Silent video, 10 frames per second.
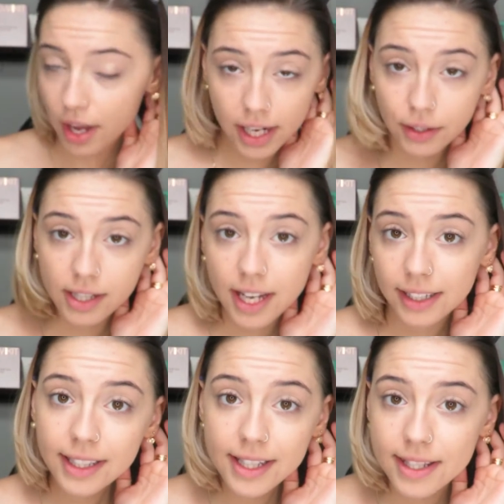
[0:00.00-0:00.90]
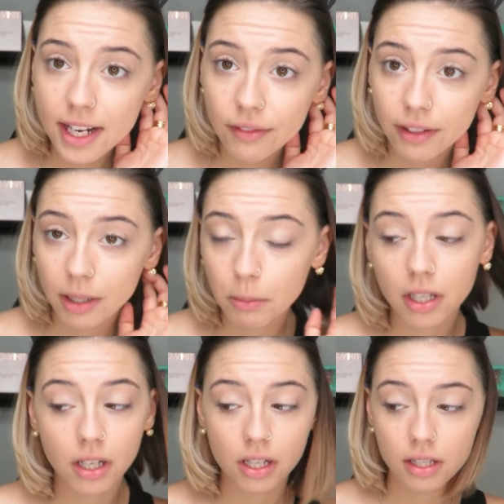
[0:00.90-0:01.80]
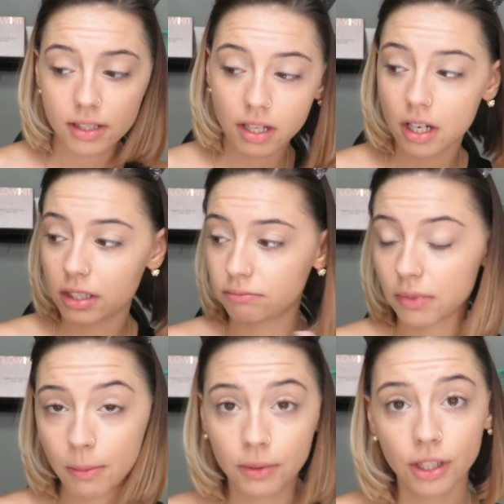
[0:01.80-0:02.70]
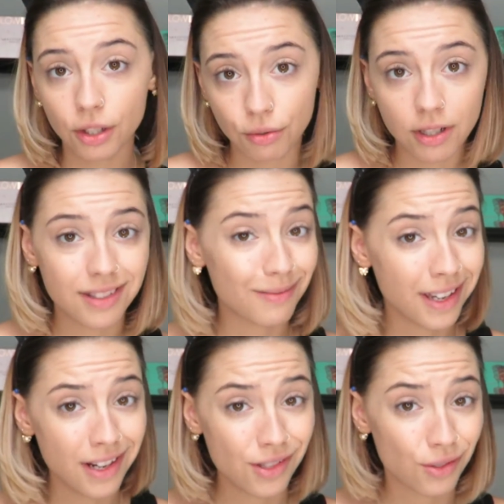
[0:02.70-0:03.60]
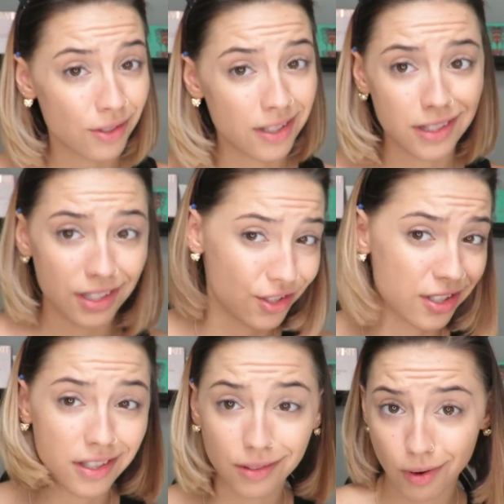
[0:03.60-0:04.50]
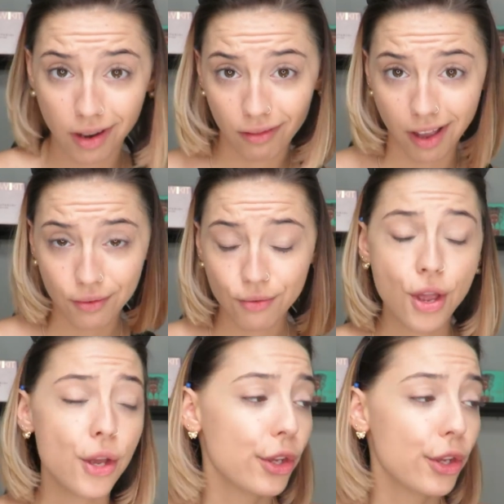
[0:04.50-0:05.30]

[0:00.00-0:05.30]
So anyways, I need to set everything because I'm gonna crease. My eyes crease, that's just the way of life.